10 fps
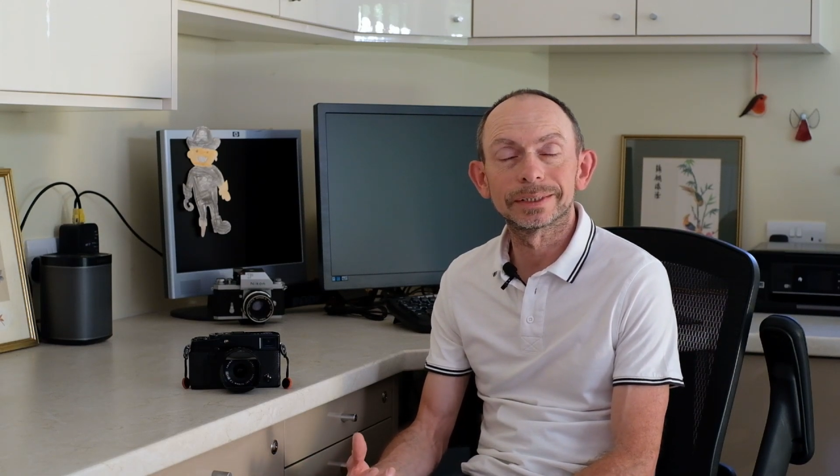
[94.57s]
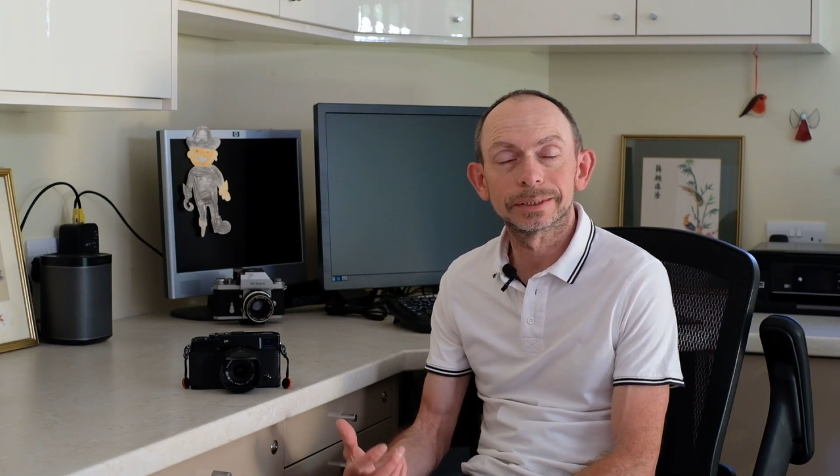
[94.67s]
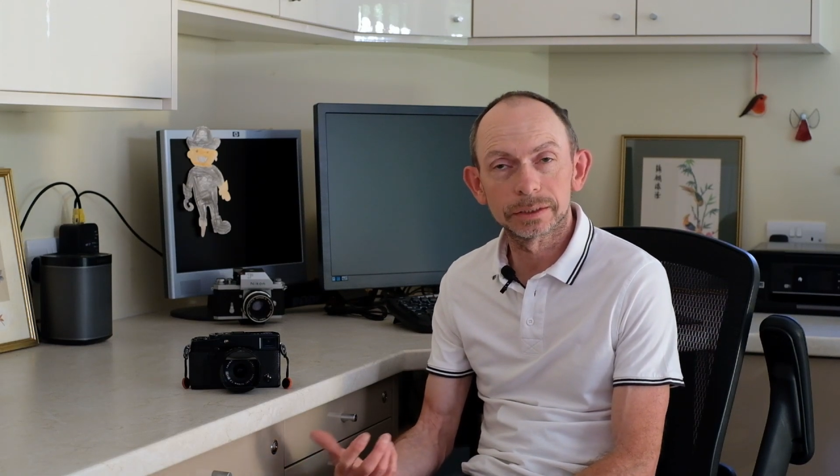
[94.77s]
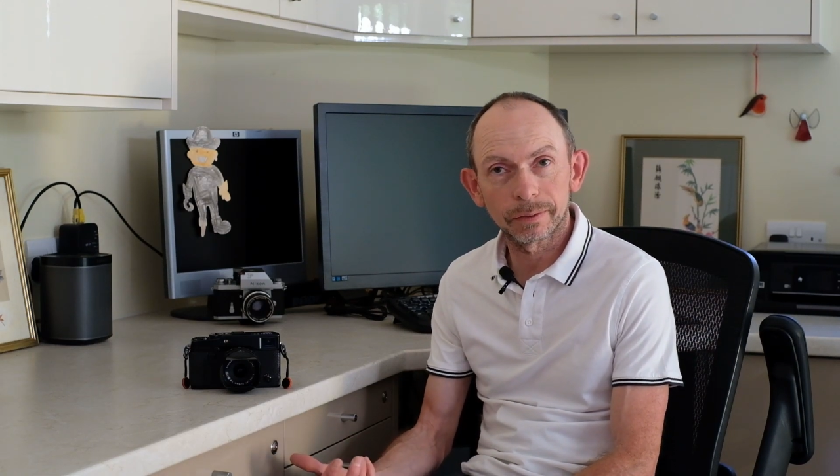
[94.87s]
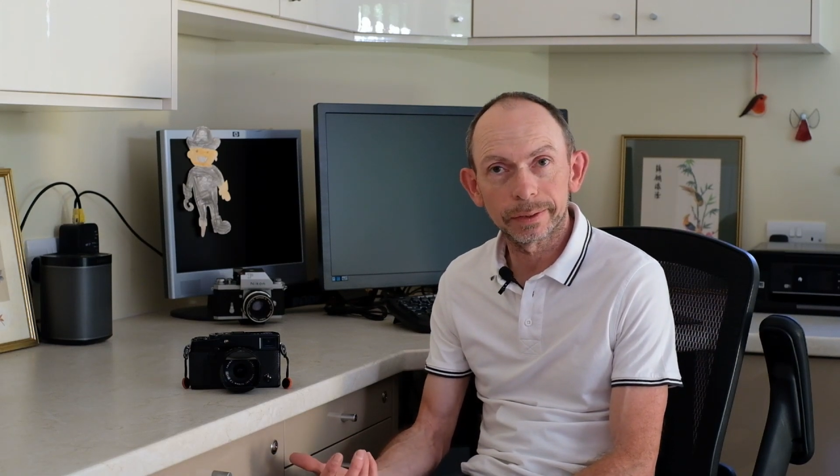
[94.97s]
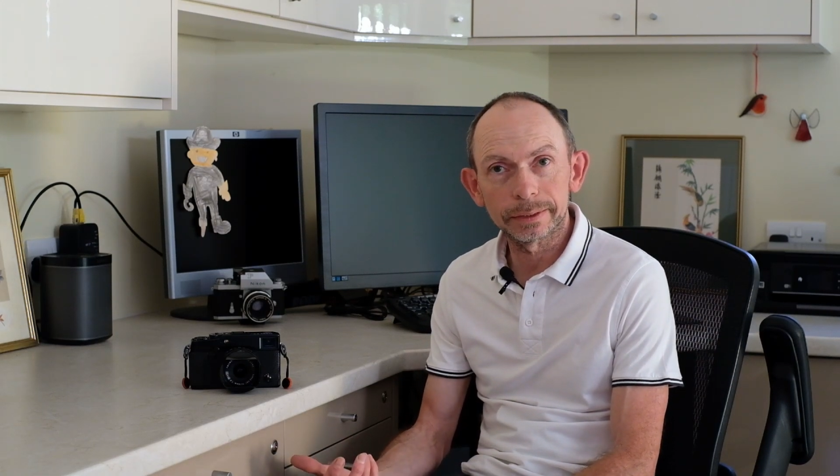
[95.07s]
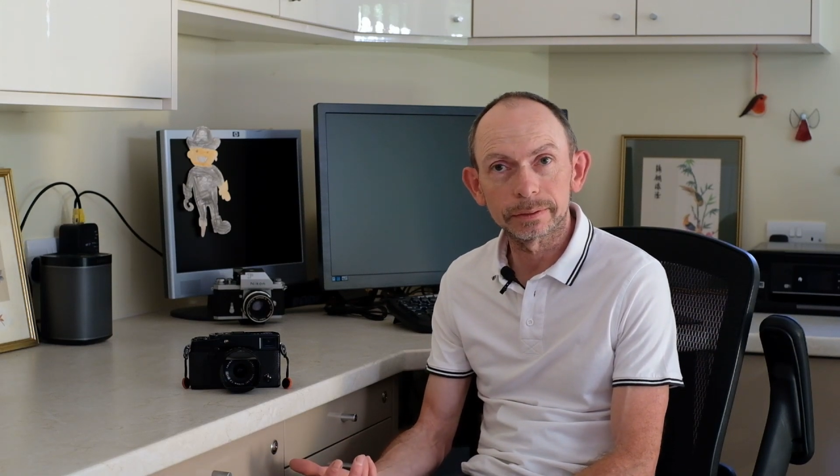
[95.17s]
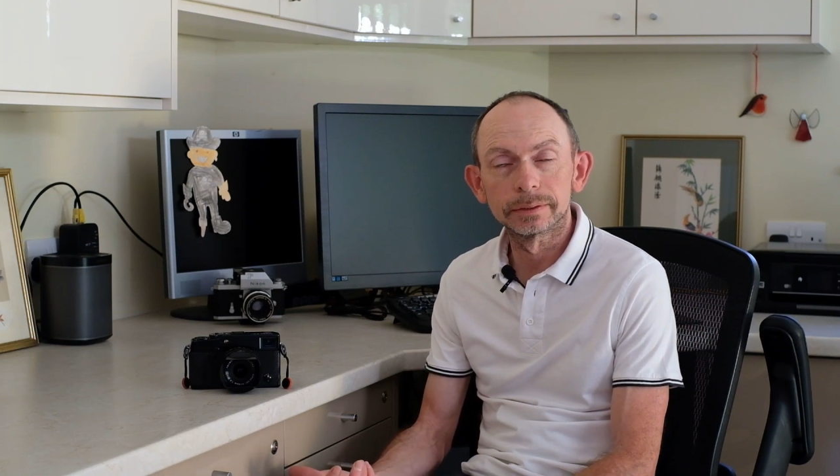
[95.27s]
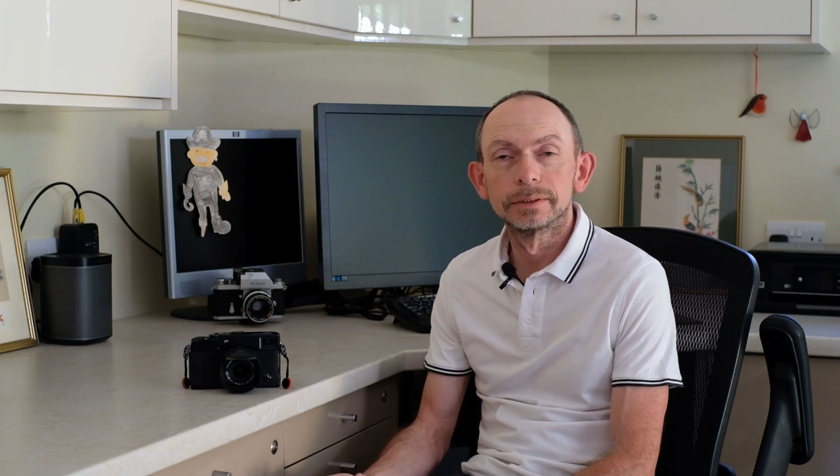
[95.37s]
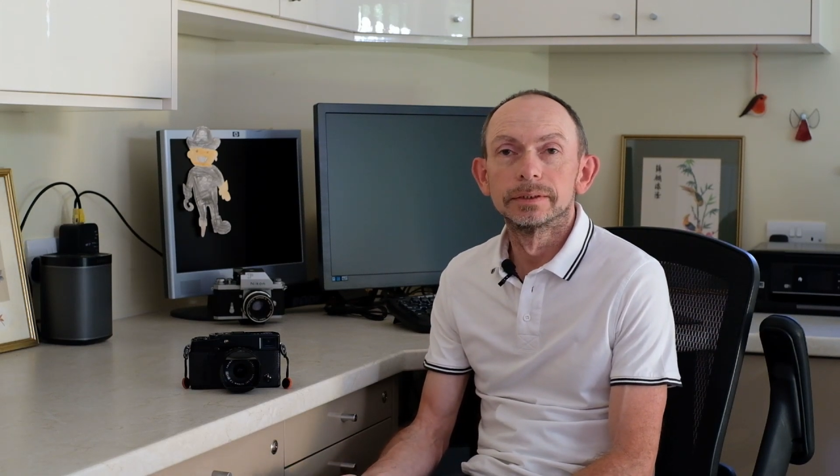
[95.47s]

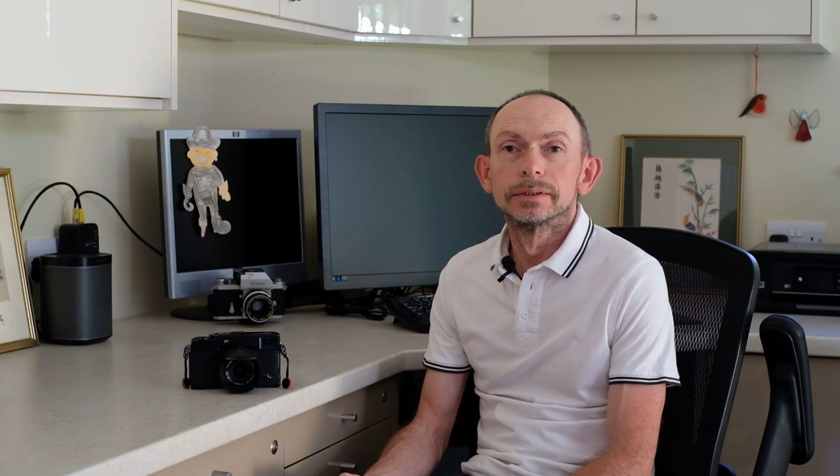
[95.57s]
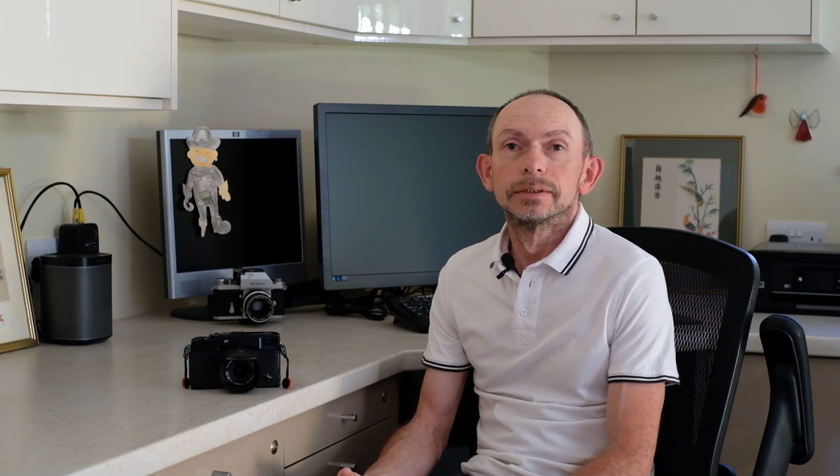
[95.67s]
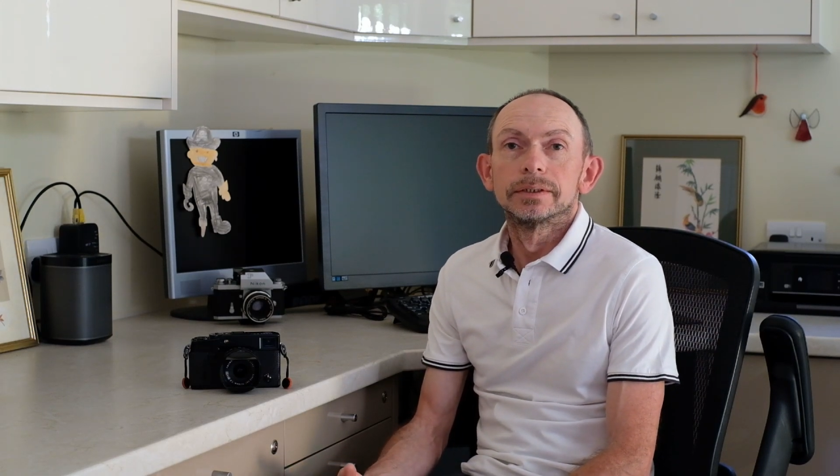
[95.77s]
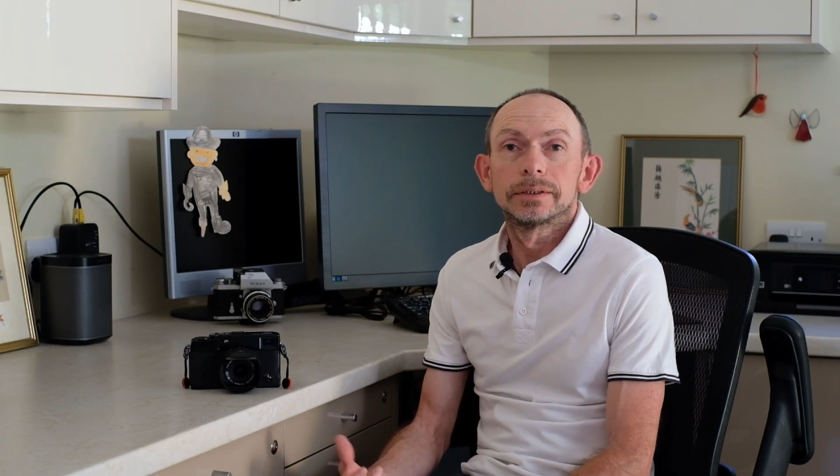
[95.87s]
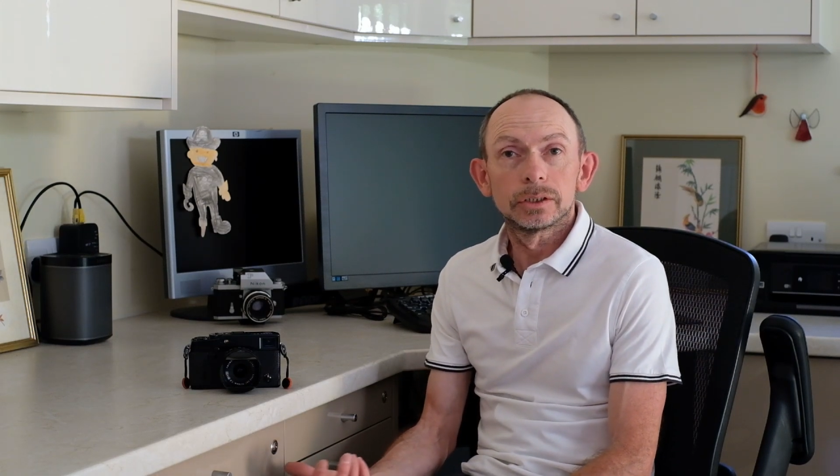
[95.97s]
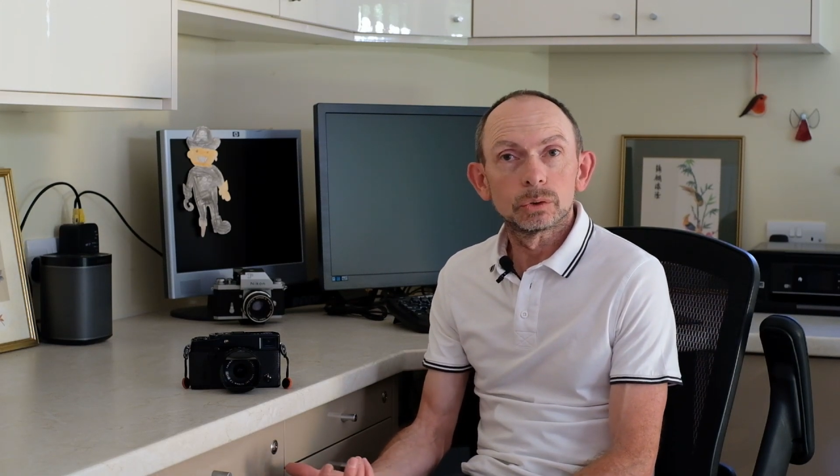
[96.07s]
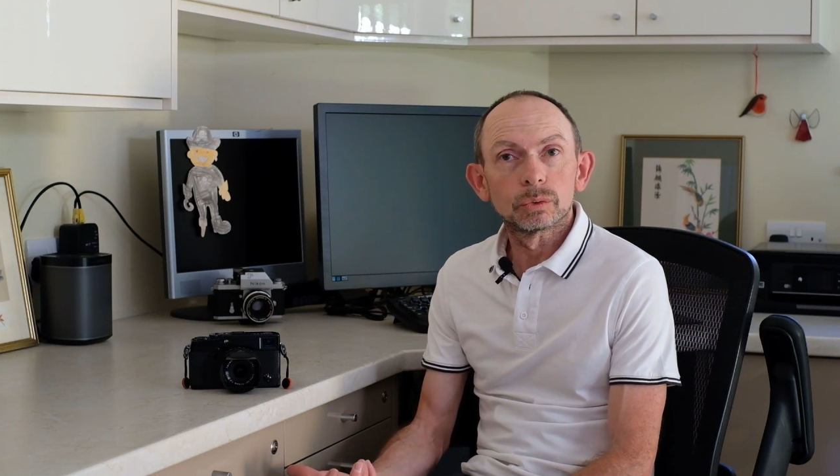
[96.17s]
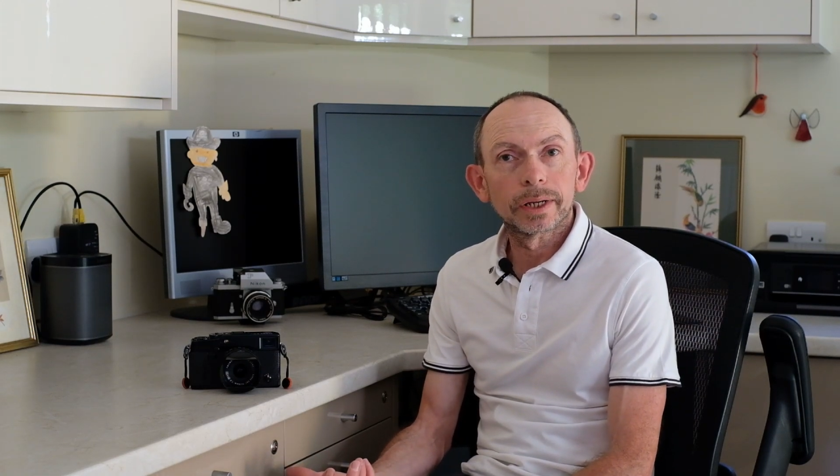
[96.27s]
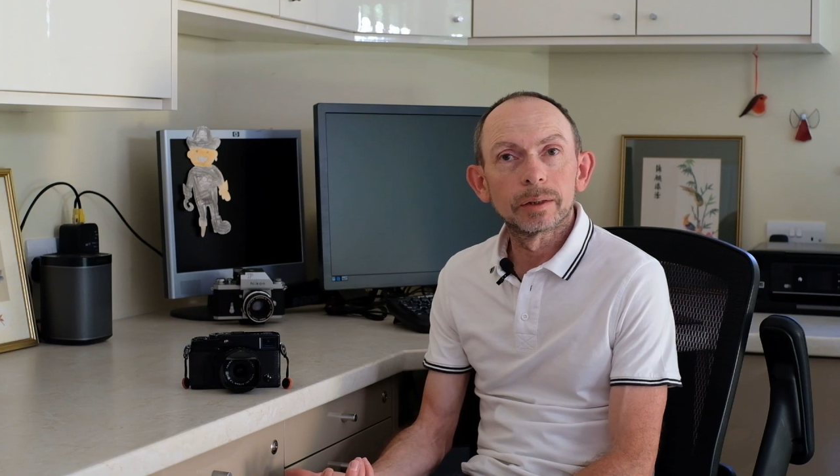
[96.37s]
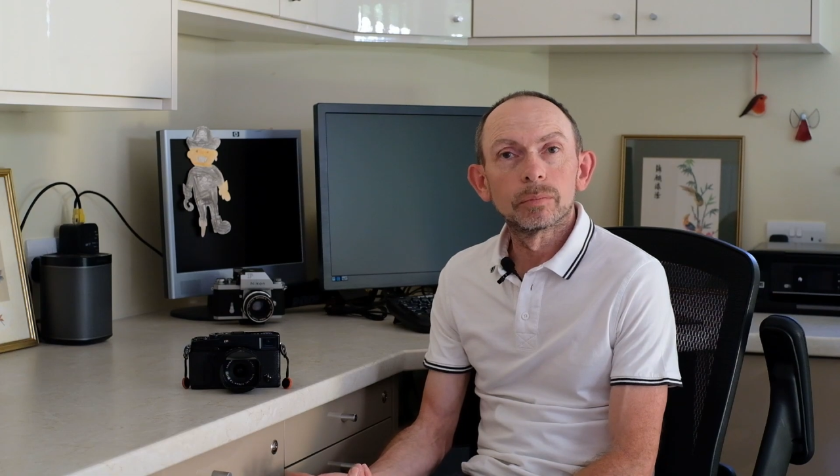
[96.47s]
style digital
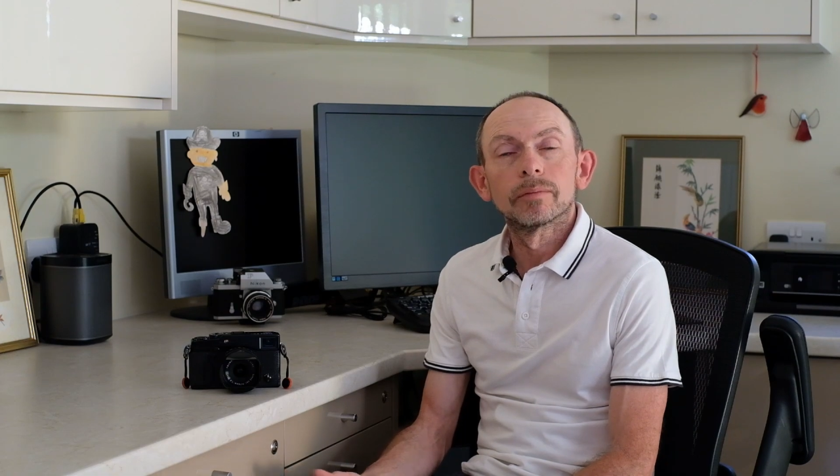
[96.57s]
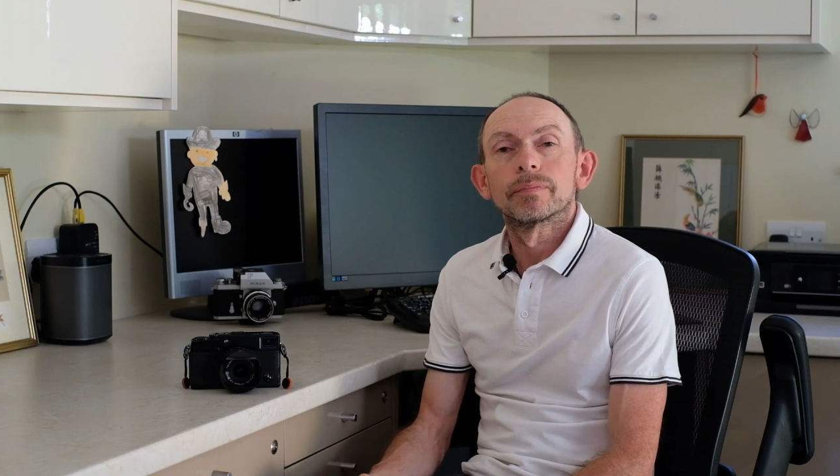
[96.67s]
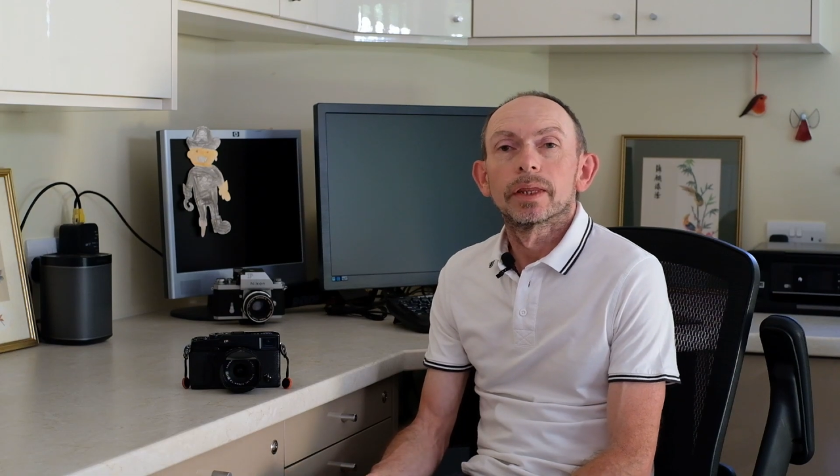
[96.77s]
camera.